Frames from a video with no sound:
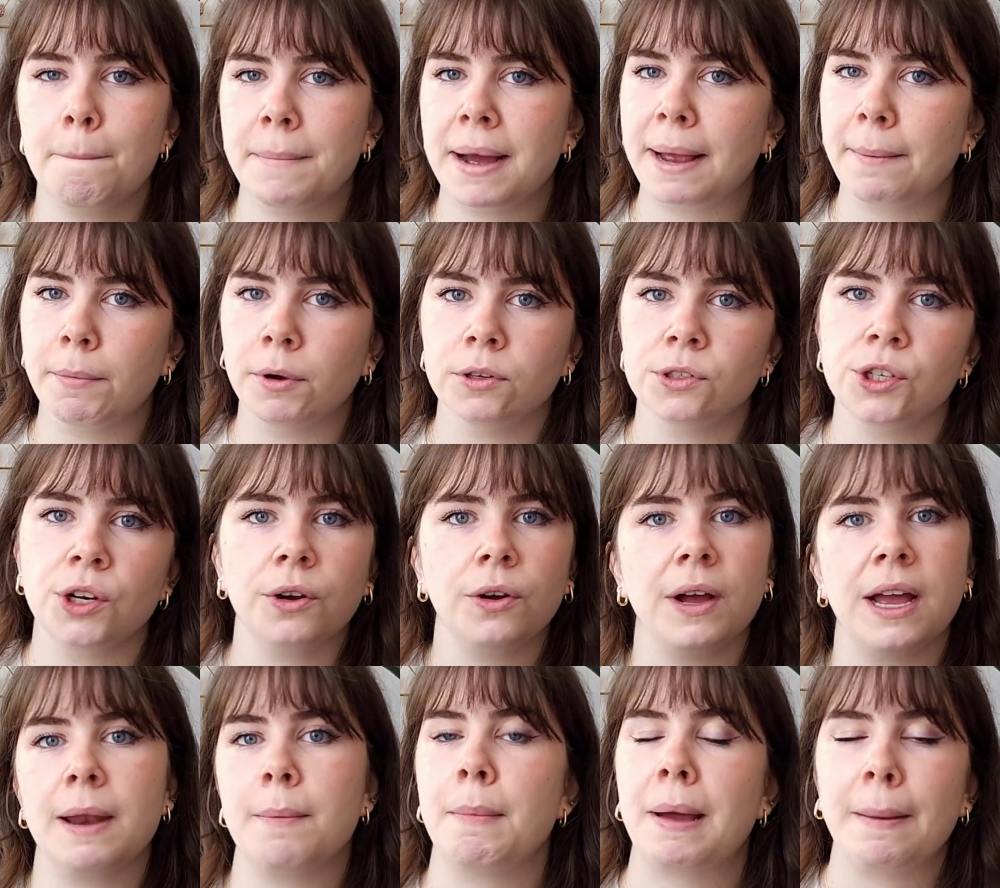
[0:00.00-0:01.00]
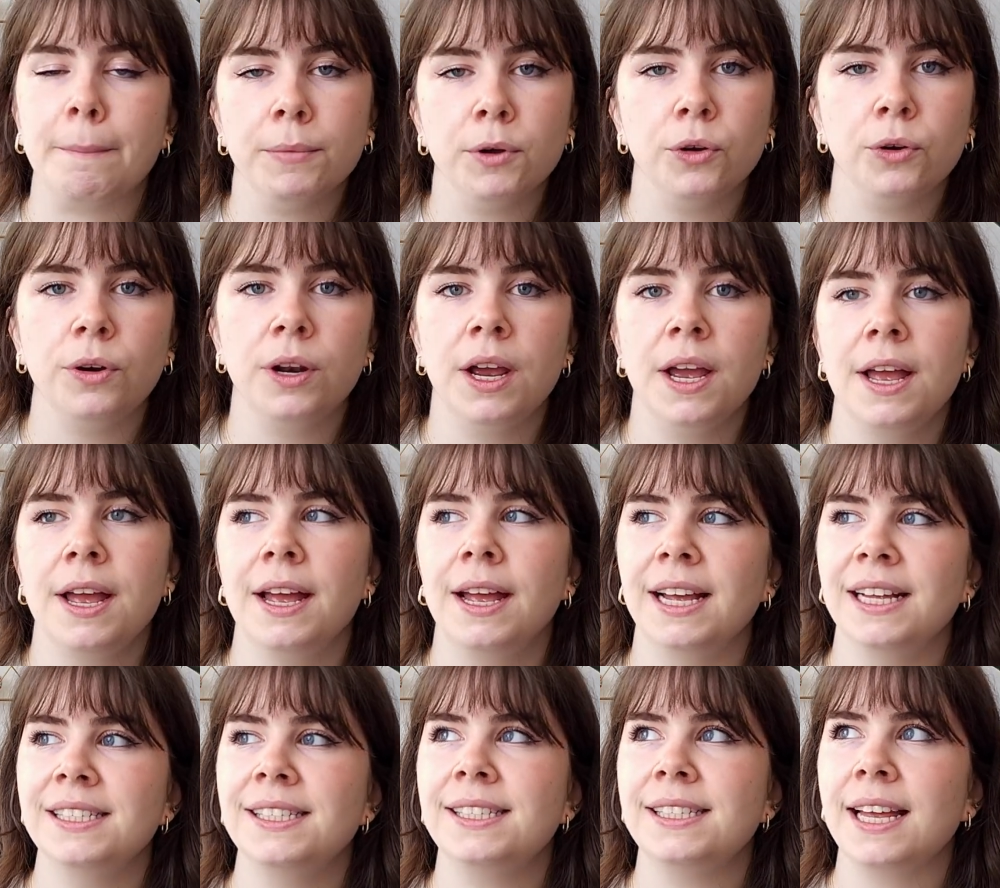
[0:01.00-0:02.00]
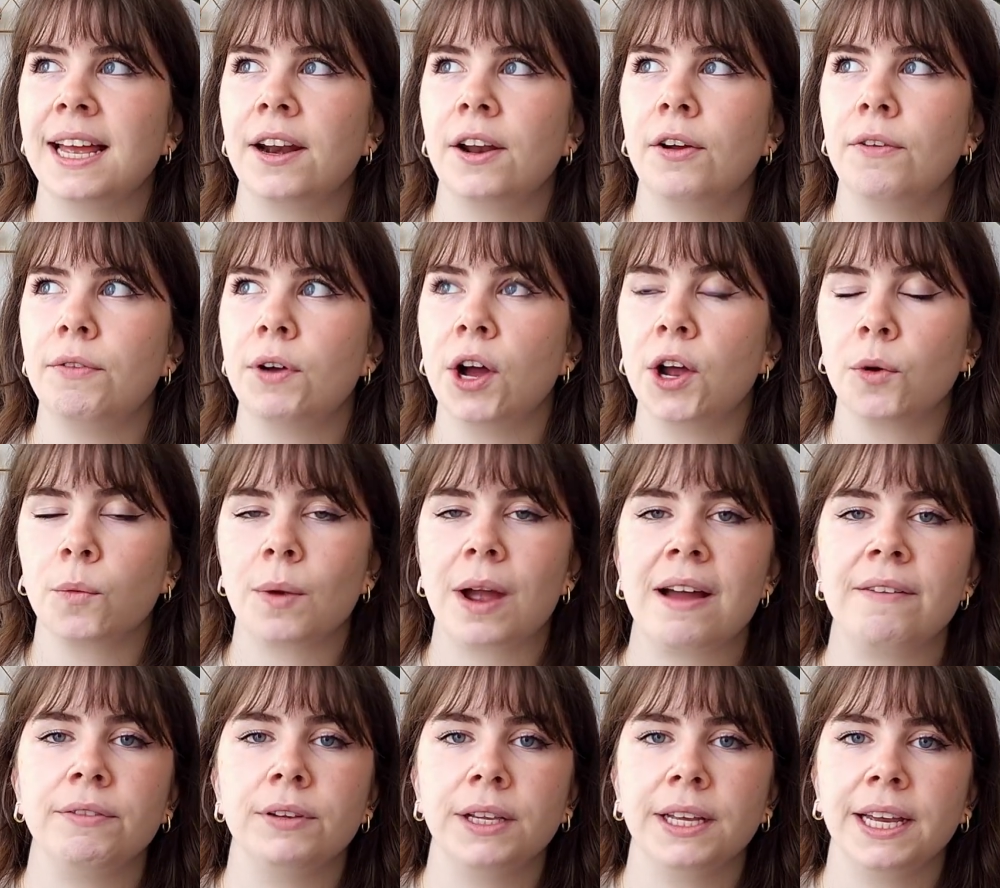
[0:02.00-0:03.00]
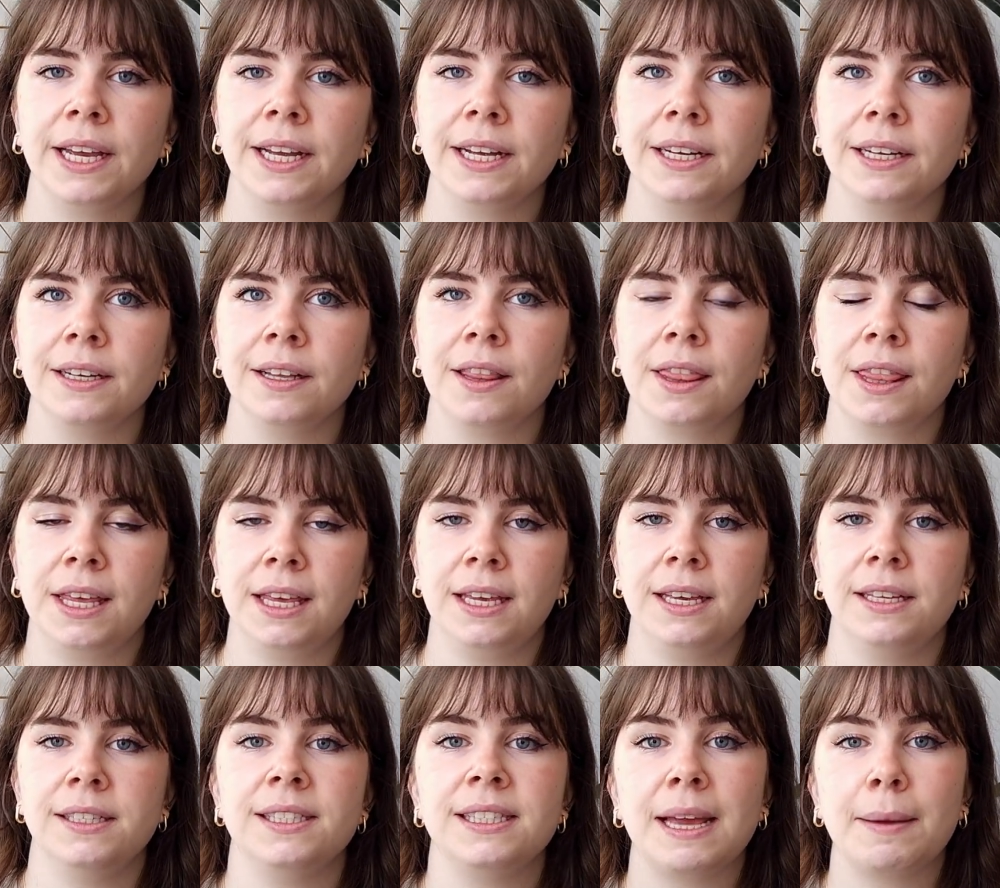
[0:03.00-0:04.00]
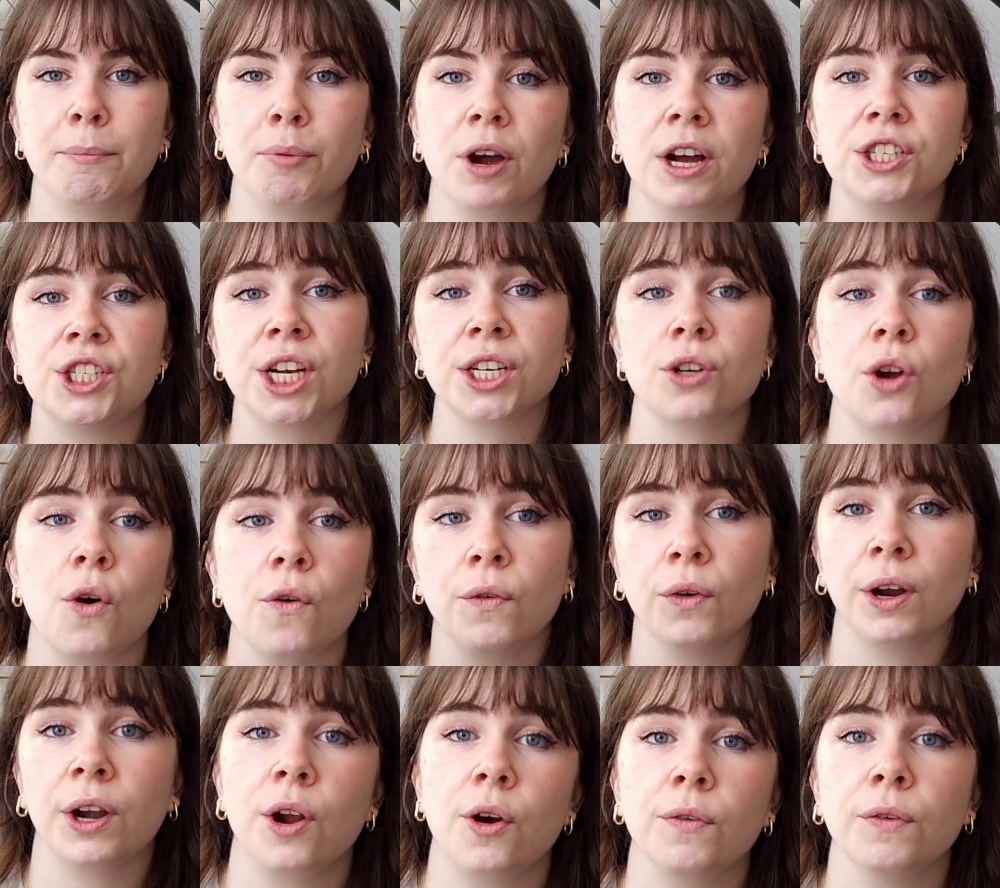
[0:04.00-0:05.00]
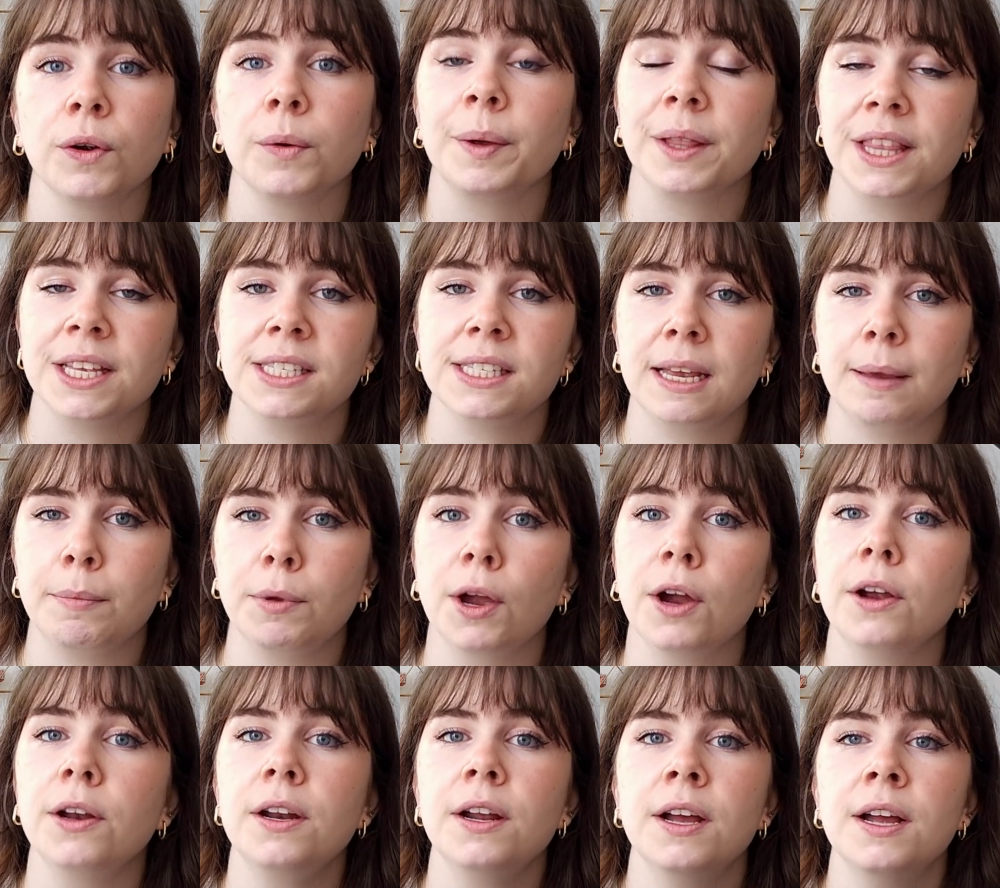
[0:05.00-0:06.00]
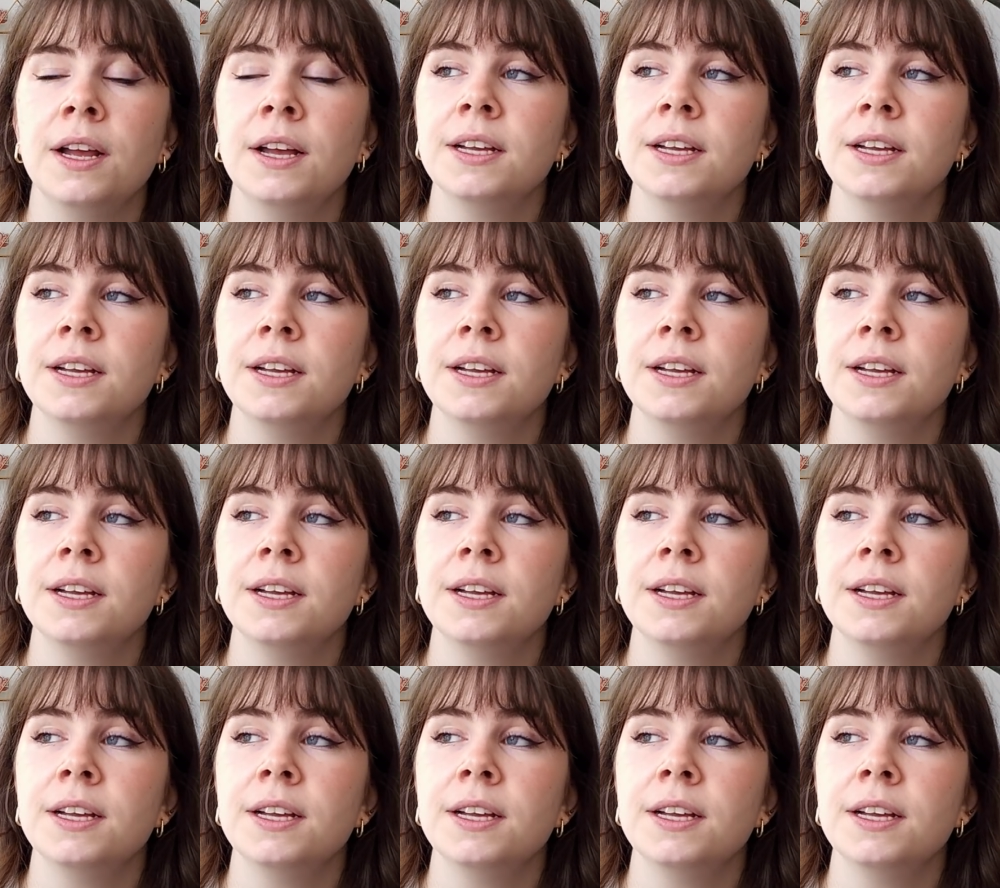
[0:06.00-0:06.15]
my mojo and my mood instead of unraveling the same project over and over with the same yarn.